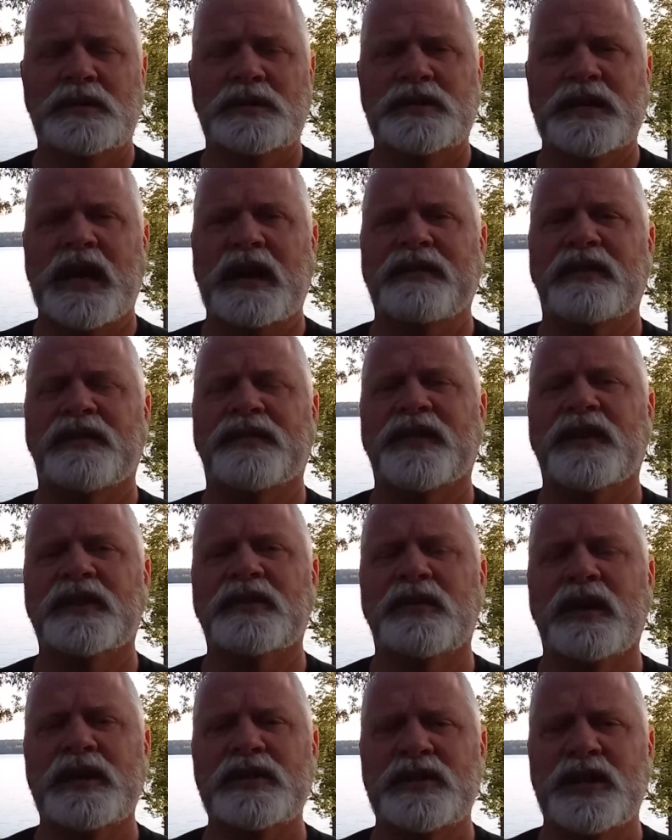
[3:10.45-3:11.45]
to have a
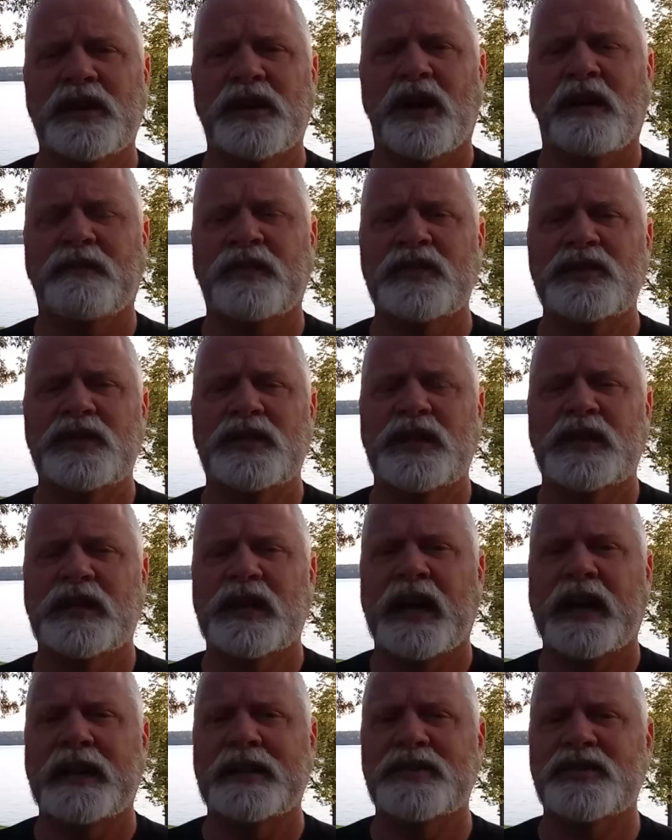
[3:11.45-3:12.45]
fundraising office in the
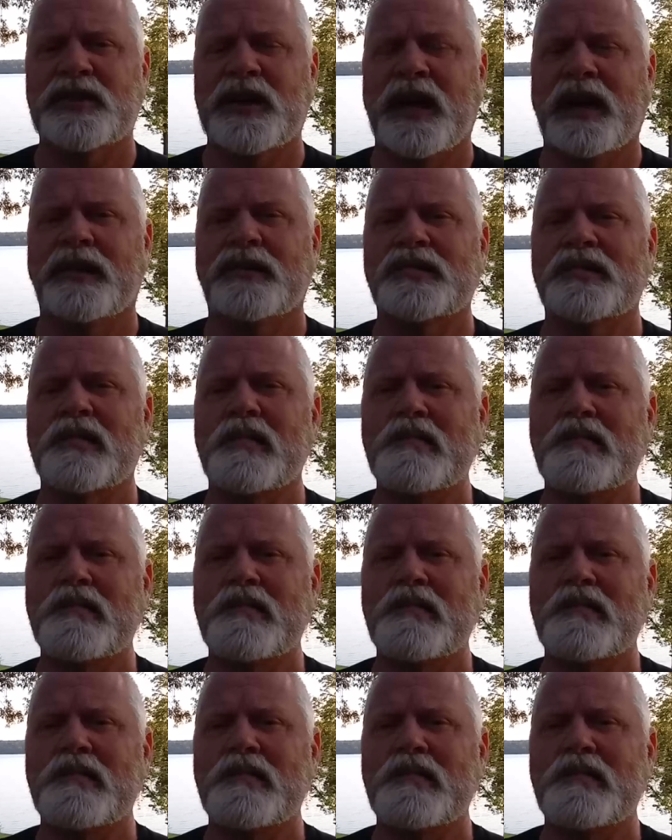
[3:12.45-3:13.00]
United States.